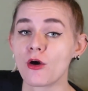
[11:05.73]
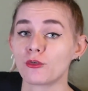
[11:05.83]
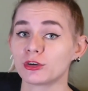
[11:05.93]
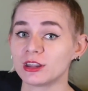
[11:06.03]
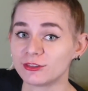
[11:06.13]

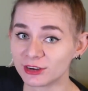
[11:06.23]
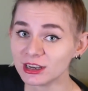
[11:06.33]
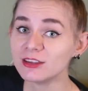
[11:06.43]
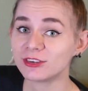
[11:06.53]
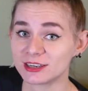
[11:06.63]
for the
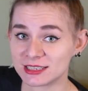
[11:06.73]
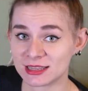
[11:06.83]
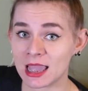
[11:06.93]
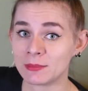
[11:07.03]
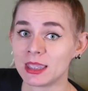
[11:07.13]
very first
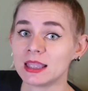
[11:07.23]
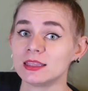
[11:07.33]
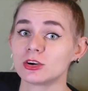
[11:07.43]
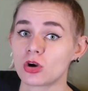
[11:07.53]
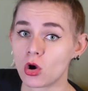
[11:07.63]
time in
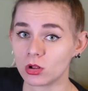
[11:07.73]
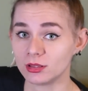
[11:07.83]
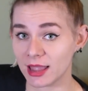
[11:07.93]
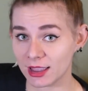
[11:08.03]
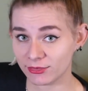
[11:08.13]
their whole
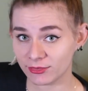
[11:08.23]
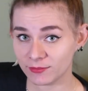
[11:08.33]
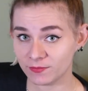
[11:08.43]
life.